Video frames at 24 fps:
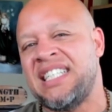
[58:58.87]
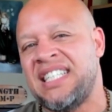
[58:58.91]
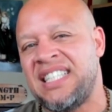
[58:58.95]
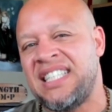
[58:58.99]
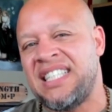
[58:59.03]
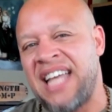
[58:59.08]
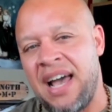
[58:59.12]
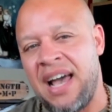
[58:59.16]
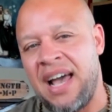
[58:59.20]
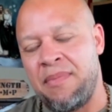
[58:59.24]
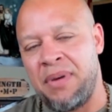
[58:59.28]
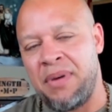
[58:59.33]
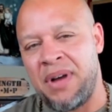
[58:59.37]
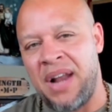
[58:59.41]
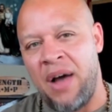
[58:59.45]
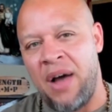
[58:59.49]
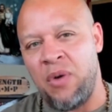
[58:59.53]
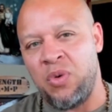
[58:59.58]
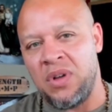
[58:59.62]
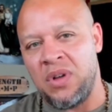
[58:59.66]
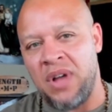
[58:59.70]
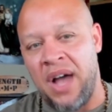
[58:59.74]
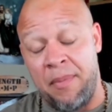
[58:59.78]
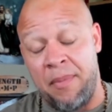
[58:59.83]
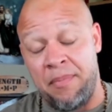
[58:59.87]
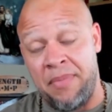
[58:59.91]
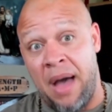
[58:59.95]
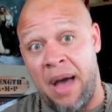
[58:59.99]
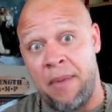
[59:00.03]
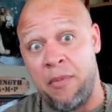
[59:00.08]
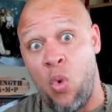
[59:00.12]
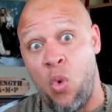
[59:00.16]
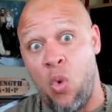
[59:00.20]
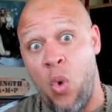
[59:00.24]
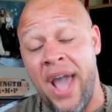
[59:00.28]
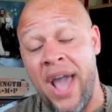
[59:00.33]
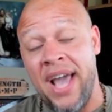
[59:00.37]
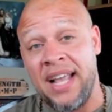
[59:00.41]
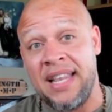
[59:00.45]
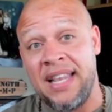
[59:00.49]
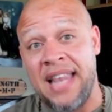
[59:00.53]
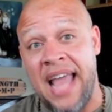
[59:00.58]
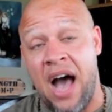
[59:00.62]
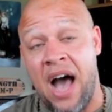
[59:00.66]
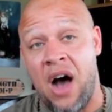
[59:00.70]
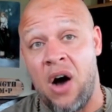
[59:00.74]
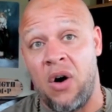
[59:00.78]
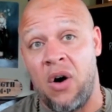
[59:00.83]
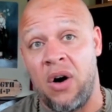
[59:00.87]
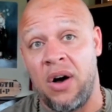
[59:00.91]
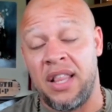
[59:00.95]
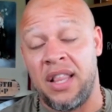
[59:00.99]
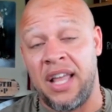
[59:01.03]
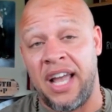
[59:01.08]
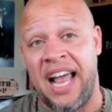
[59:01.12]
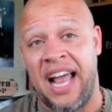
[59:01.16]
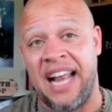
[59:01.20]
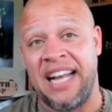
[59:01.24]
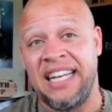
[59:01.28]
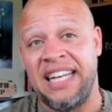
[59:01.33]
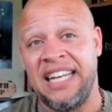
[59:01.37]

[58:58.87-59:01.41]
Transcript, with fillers: damn, but I, I'm, I'm awake now. Like I